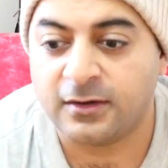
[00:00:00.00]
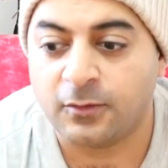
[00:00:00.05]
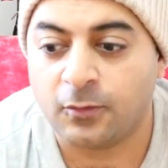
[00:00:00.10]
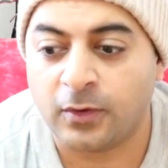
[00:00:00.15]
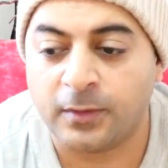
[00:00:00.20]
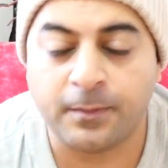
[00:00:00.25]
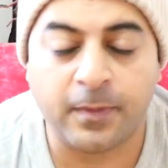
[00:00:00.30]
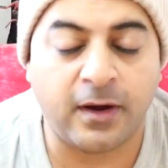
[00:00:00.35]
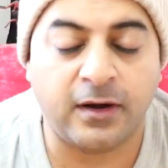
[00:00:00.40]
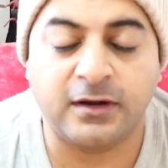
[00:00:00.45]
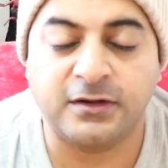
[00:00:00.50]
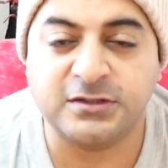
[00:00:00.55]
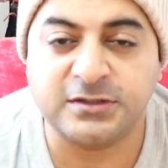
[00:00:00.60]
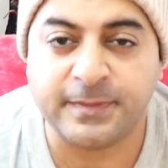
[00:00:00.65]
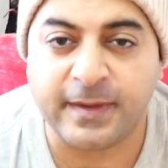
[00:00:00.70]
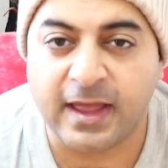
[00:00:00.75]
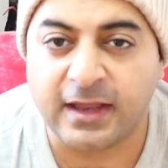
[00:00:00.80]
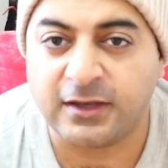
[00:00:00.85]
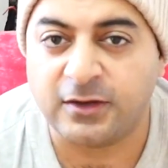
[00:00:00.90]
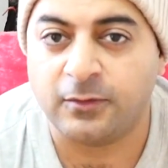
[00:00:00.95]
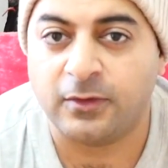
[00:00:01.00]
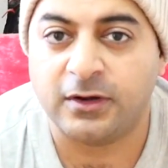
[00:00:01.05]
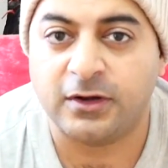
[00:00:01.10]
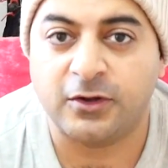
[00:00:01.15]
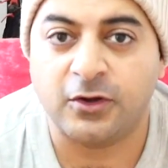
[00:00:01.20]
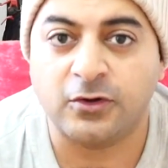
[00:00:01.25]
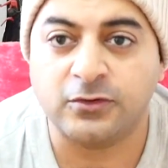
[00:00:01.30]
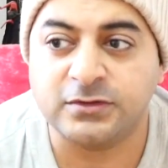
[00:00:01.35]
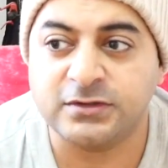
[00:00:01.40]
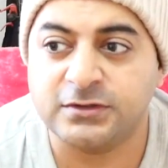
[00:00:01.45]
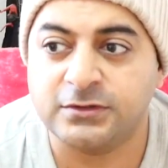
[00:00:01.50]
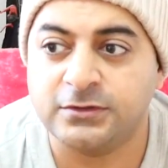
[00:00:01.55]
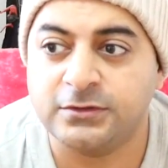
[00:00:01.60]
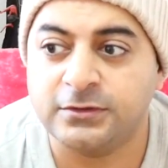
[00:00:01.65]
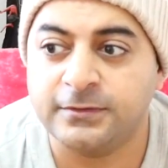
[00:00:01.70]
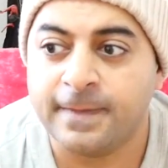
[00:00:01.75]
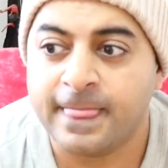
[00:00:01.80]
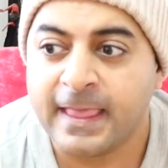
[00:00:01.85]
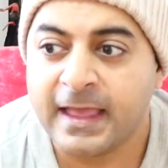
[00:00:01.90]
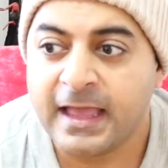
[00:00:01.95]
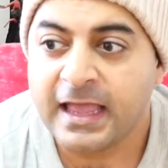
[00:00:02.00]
what part of Japan you want to go to.